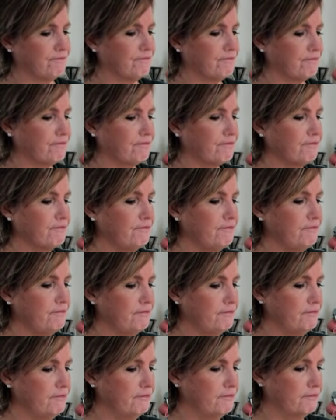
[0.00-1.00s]

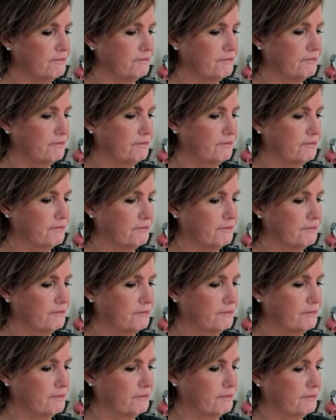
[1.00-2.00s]

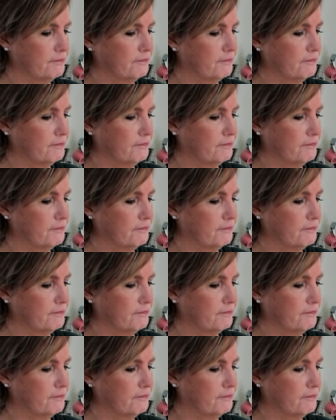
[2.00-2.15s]
[no speech]